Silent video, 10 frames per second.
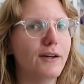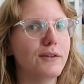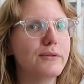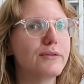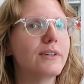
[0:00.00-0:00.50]

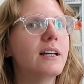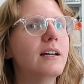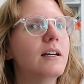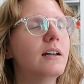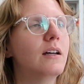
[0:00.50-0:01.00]
of
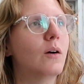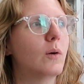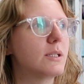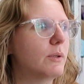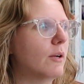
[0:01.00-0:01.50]

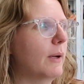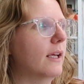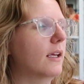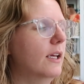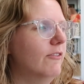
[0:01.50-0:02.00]
what to put on
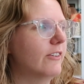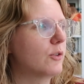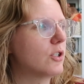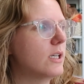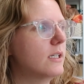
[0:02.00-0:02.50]
my
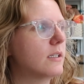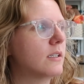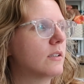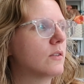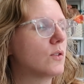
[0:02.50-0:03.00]
info sheet,
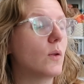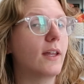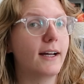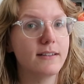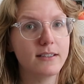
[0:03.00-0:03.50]
so
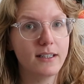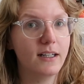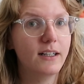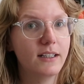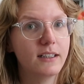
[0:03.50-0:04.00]
that's
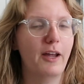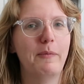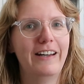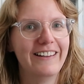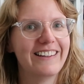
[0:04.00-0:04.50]
done. I
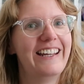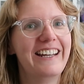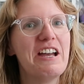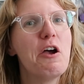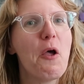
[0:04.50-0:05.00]

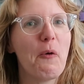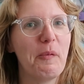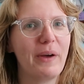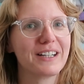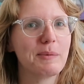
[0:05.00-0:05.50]
immediately
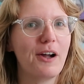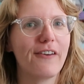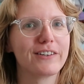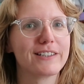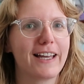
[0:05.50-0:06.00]
went back to my
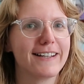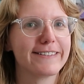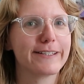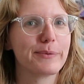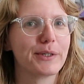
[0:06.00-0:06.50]
office as
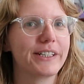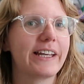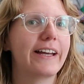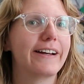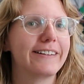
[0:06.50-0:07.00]
things were
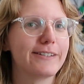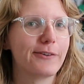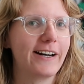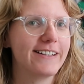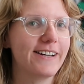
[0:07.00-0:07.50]
cooking to
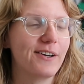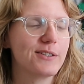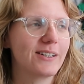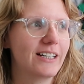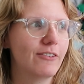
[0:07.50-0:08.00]
write it
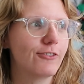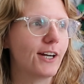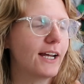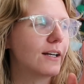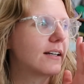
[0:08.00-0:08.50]
down so I didn't
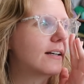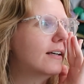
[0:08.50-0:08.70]
forget,